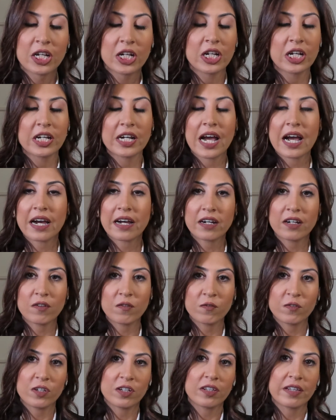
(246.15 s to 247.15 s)
You're not going to
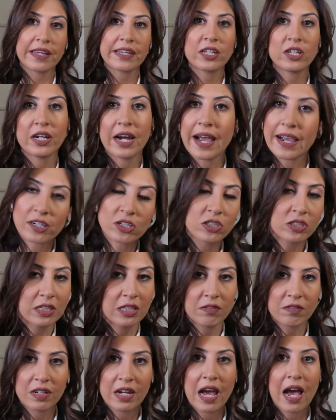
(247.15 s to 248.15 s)
feel like you're
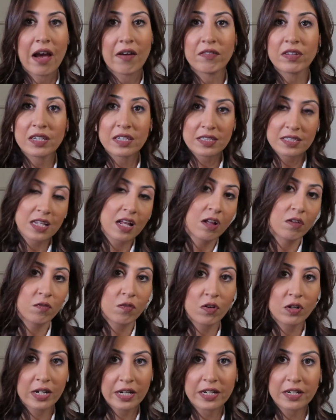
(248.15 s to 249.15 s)
actually even having a
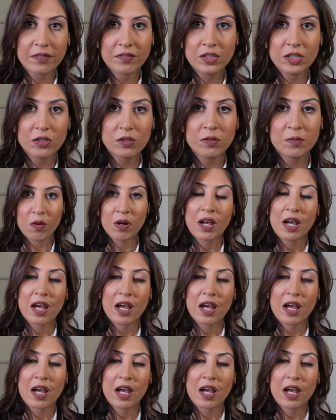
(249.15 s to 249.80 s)
telephone interview.